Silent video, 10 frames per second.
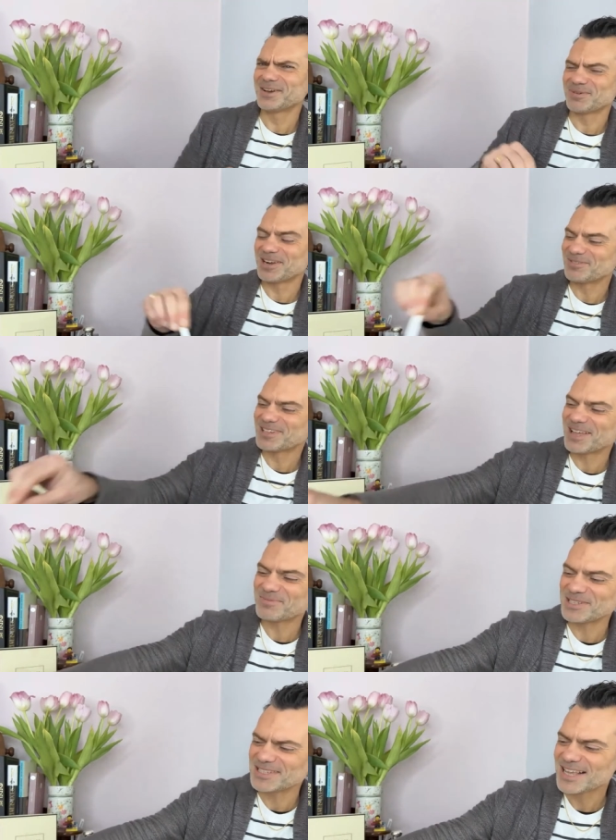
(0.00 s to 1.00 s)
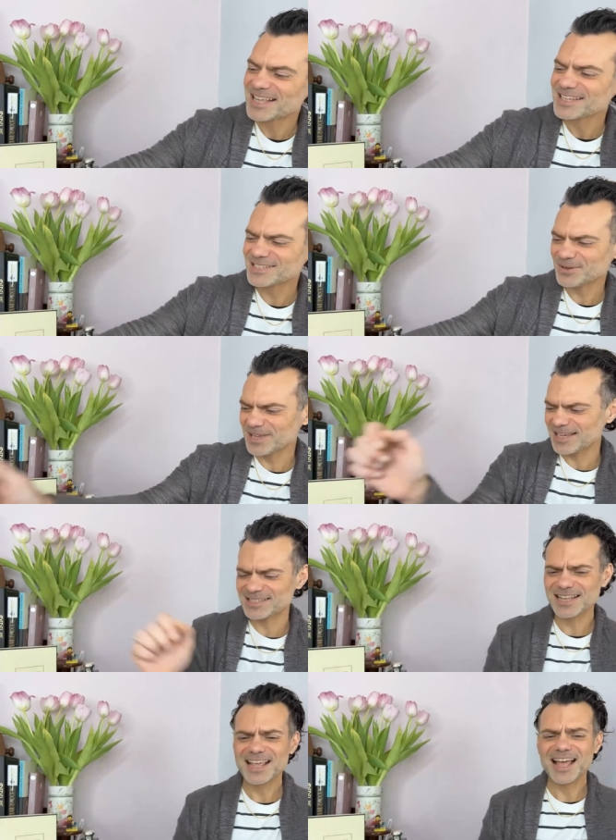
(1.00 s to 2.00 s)
whatever that means. So
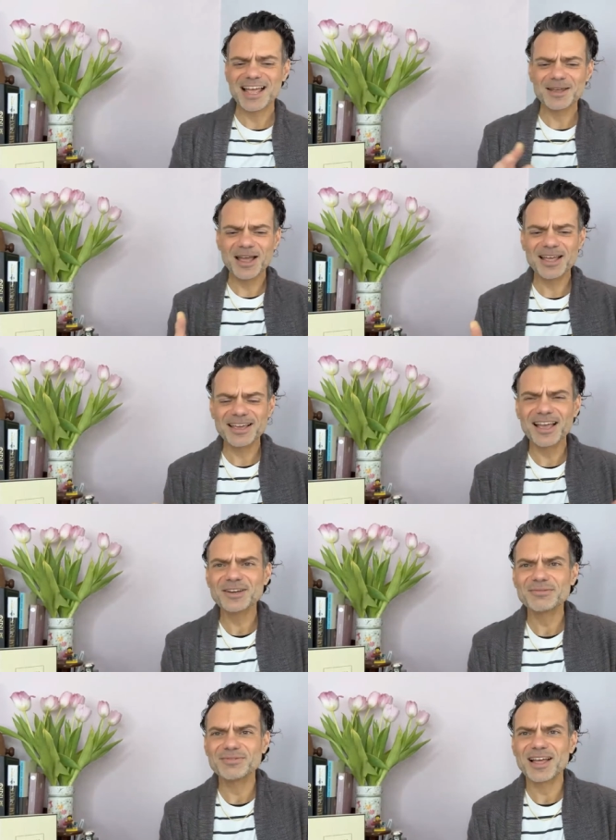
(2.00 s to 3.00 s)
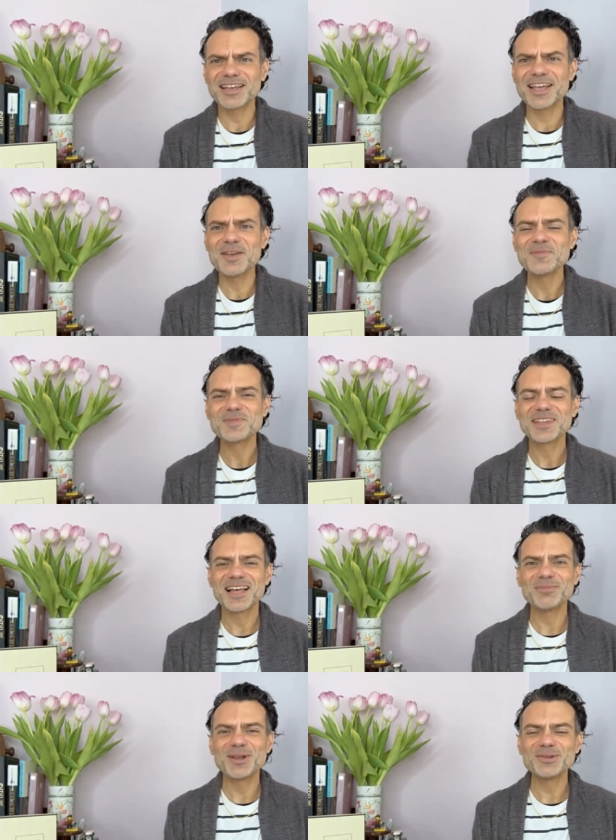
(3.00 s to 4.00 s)
yes, I, I kind of I
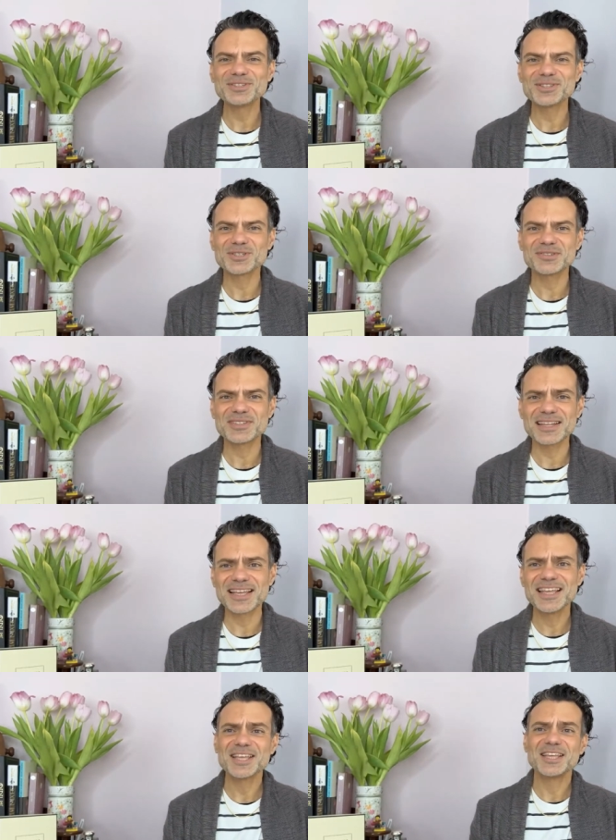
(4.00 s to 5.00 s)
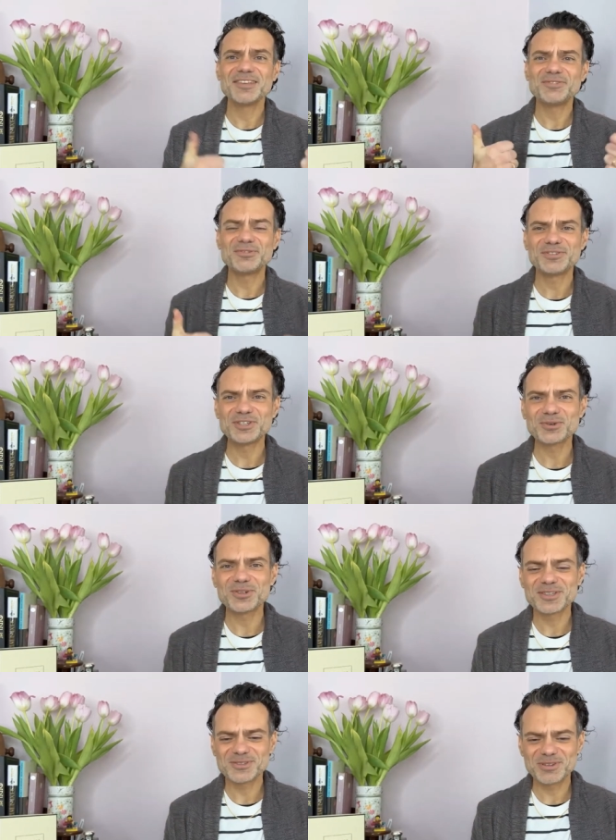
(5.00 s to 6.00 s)
I'm loath to sort of say if you've
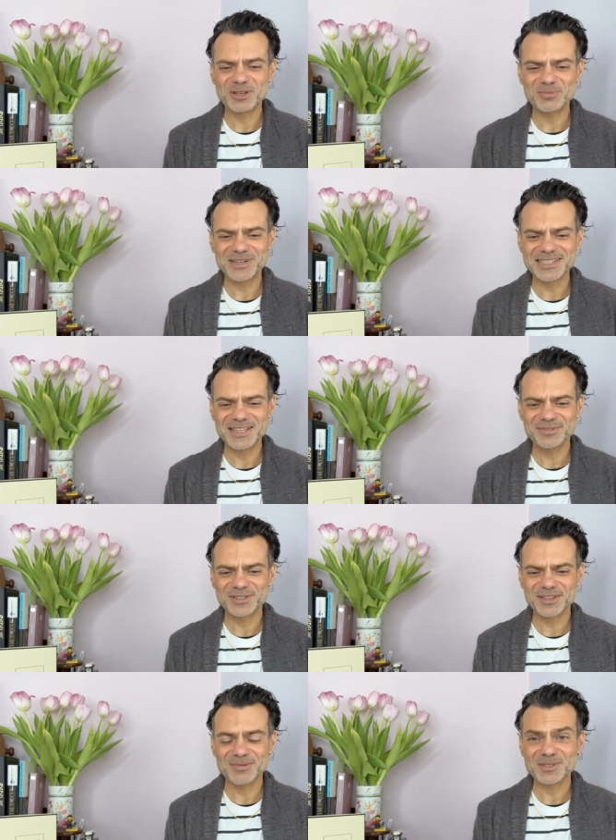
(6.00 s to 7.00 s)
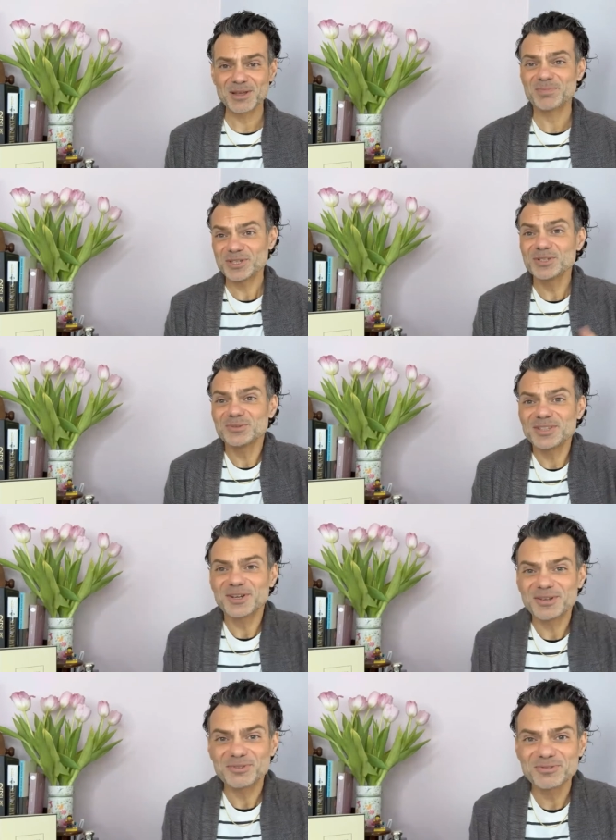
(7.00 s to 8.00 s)
enjoyed this video, please give it a thumbs up. But do you
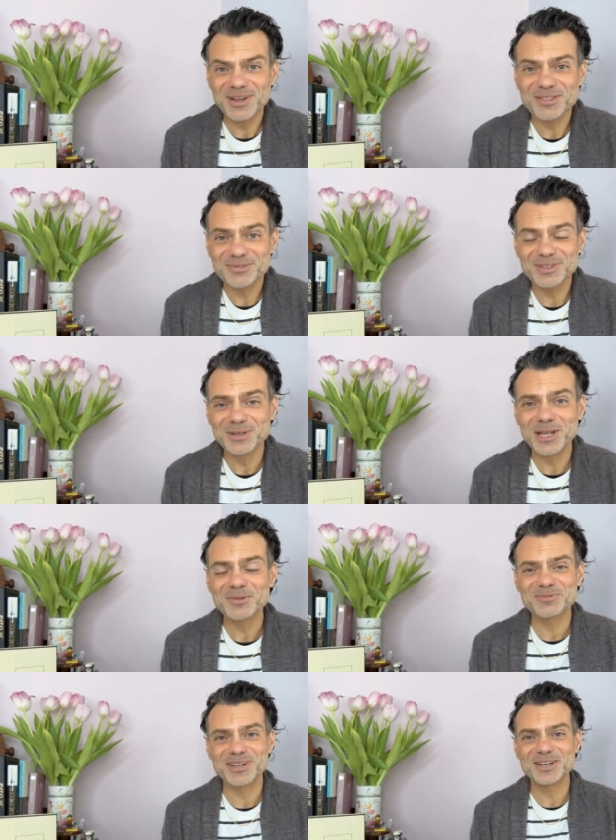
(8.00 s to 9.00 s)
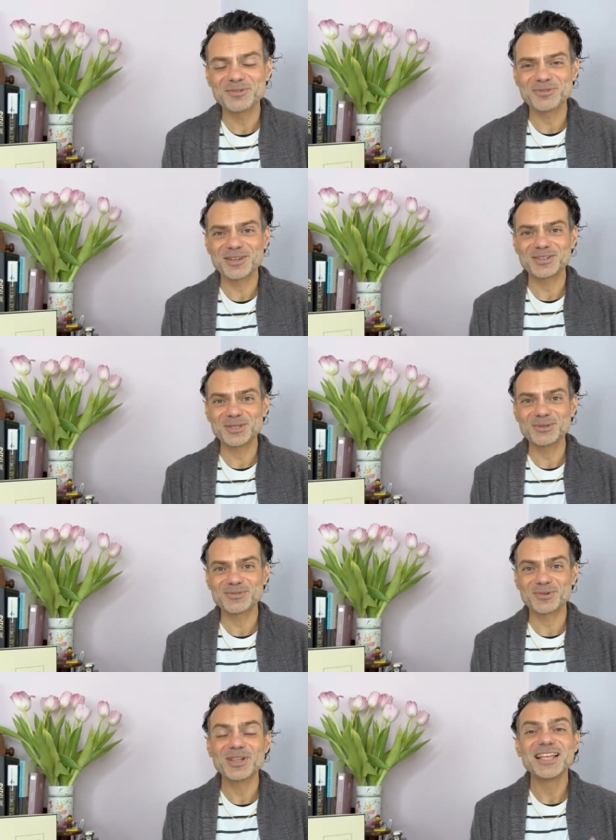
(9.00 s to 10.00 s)
know if you found the video helpful and you found it
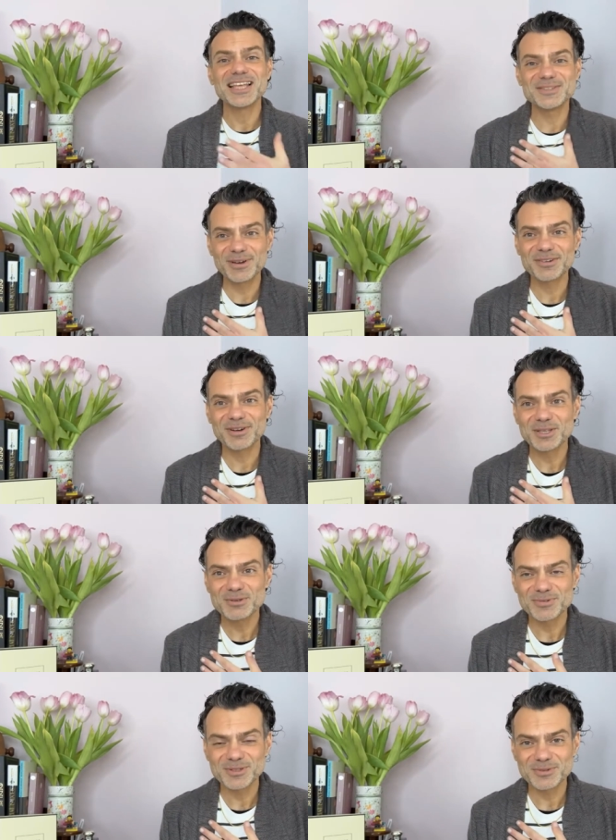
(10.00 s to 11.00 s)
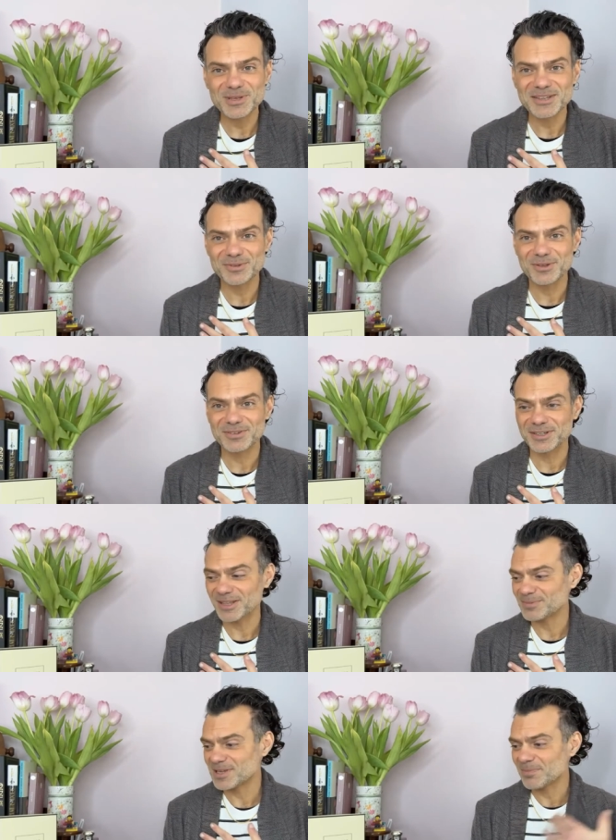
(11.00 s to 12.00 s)
useful, it's very very useful to me if you give it a
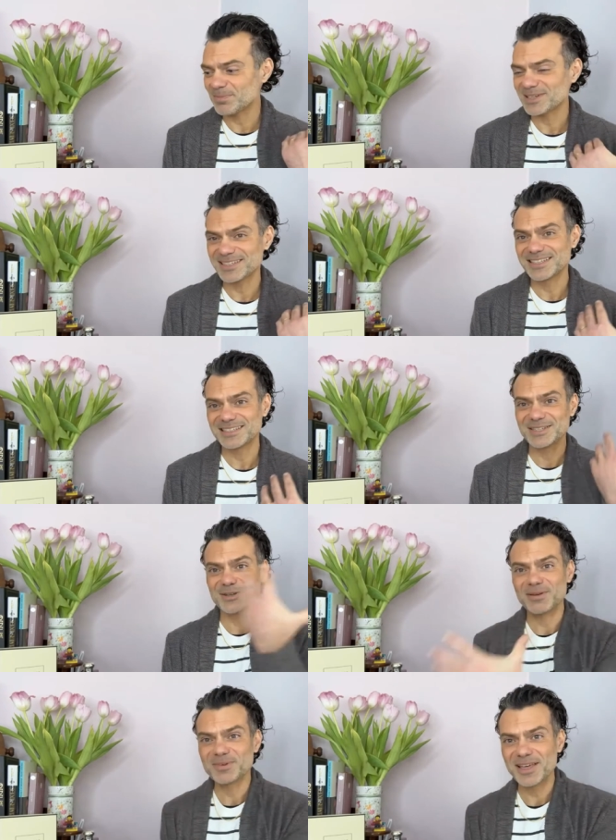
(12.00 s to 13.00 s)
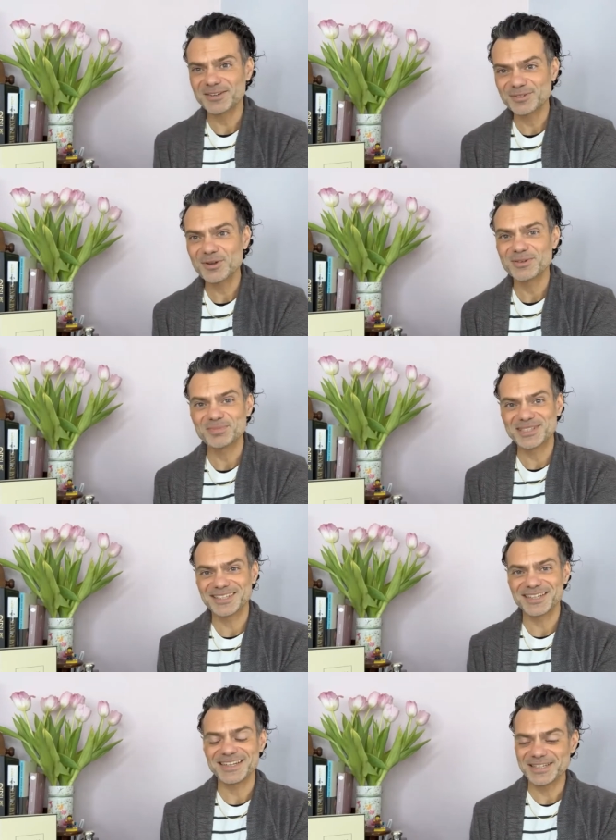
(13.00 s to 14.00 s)
thumbs up. But you know I'm kind of not
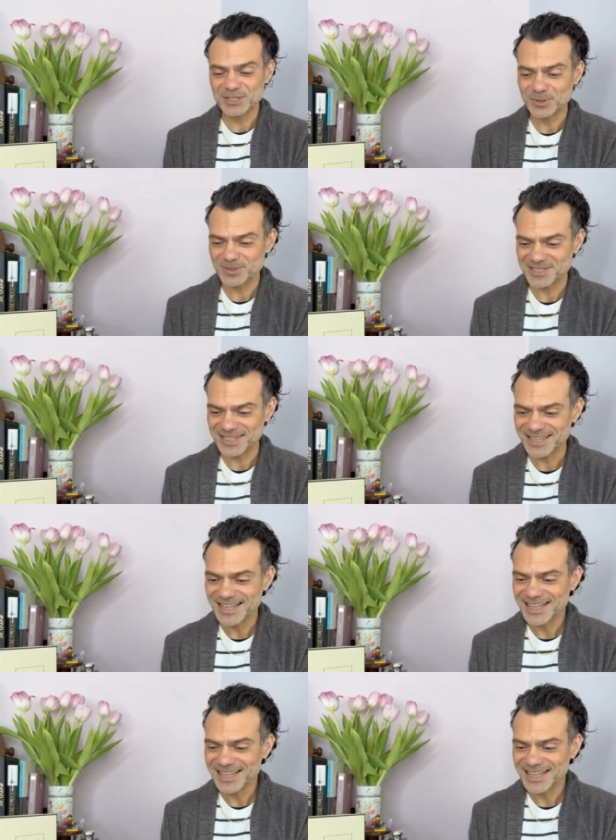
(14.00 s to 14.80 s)
particularly endorsing